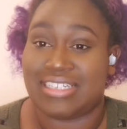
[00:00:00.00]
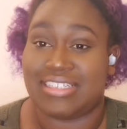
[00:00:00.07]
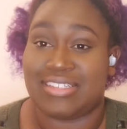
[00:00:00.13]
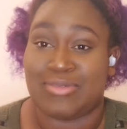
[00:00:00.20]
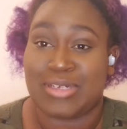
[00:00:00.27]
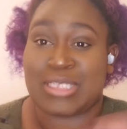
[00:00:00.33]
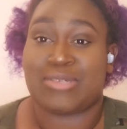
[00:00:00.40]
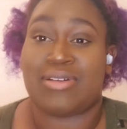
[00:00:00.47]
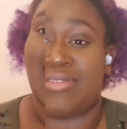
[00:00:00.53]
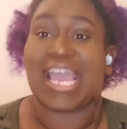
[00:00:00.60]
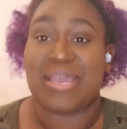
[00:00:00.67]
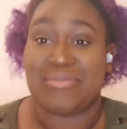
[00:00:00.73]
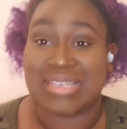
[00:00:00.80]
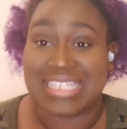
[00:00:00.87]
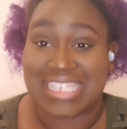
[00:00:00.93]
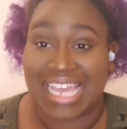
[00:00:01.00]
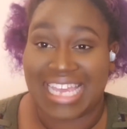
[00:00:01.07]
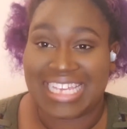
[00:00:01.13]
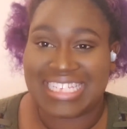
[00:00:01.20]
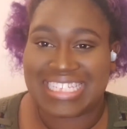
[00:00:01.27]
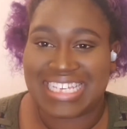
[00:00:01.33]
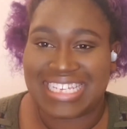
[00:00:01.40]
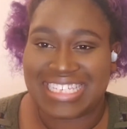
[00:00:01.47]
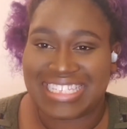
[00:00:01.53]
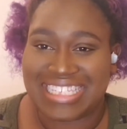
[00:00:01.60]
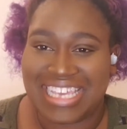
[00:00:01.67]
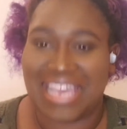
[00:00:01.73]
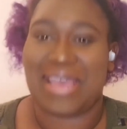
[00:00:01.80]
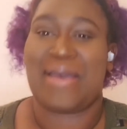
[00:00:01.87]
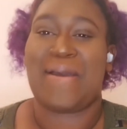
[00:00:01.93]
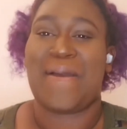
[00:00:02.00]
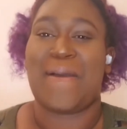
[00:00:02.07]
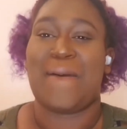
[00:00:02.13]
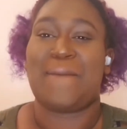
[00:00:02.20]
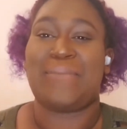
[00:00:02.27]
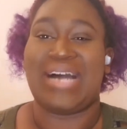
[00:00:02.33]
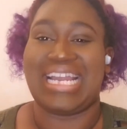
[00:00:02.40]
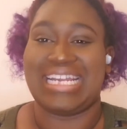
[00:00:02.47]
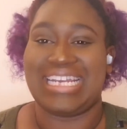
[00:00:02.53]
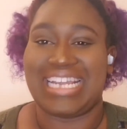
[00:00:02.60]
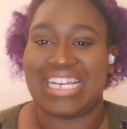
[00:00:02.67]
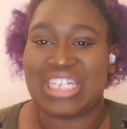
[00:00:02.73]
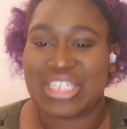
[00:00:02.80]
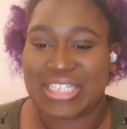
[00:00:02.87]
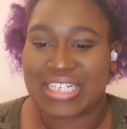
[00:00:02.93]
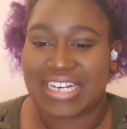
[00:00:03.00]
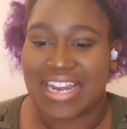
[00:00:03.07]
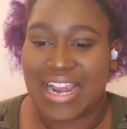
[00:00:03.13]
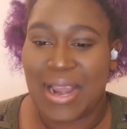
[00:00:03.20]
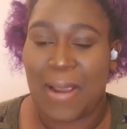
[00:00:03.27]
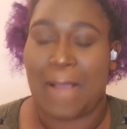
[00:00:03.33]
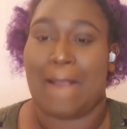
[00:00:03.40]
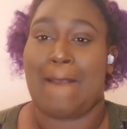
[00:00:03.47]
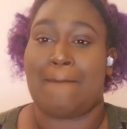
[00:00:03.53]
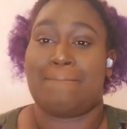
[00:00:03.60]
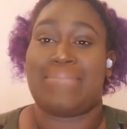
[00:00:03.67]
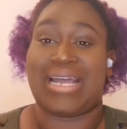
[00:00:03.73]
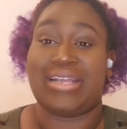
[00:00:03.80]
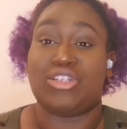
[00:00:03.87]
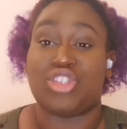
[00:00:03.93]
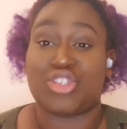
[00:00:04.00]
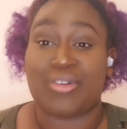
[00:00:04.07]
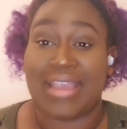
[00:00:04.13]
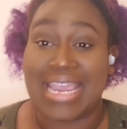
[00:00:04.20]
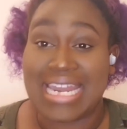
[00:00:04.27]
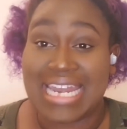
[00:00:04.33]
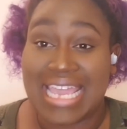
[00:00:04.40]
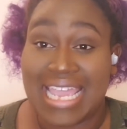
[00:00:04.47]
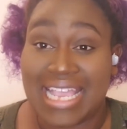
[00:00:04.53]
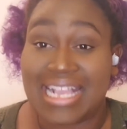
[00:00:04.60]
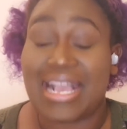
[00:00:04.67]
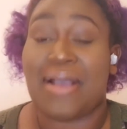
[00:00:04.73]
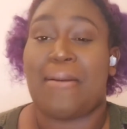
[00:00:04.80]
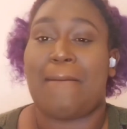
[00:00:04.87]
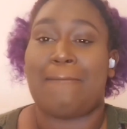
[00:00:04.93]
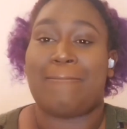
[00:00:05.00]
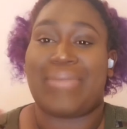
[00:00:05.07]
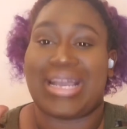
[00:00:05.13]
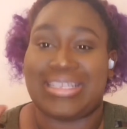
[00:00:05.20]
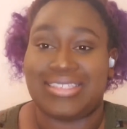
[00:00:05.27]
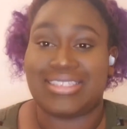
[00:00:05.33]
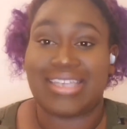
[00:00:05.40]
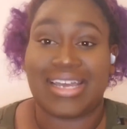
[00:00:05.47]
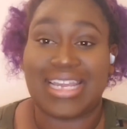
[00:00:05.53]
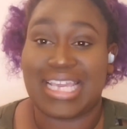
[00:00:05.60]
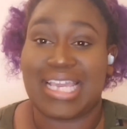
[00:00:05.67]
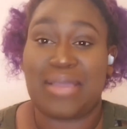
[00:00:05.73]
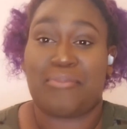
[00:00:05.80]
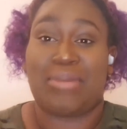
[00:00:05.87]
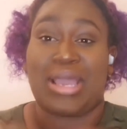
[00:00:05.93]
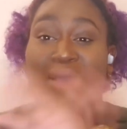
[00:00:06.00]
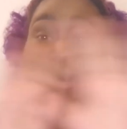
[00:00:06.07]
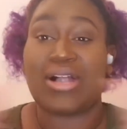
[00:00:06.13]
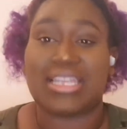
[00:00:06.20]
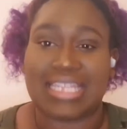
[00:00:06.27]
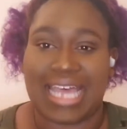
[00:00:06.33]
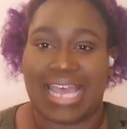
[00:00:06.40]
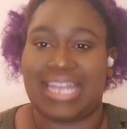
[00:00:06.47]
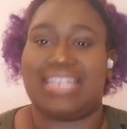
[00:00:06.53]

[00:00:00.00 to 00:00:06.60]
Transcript: whatsoever. I am a scientist by nature, by training, by study, by all of that.